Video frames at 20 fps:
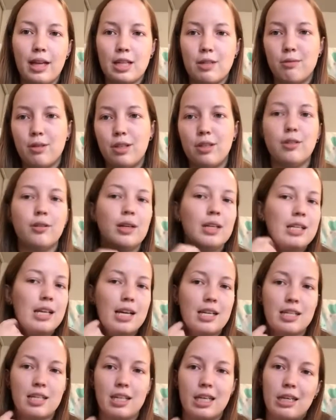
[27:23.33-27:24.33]
That's what you do on
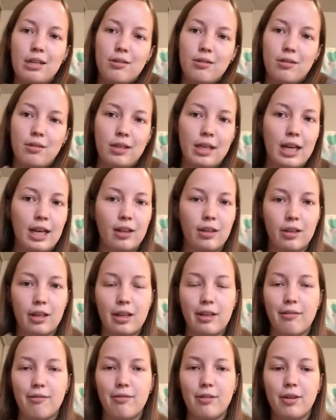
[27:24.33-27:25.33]
test day. You can't look at your